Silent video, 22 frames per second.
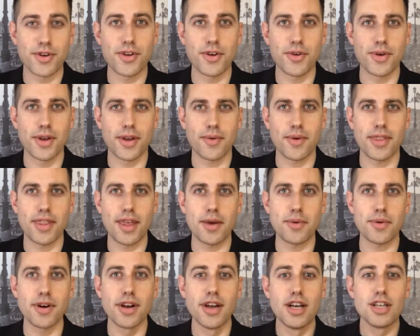doing when they
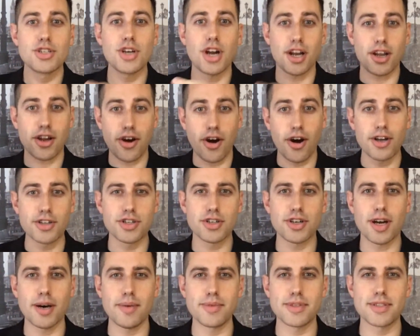were trying to
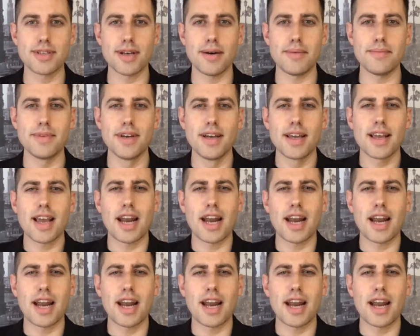conjure up some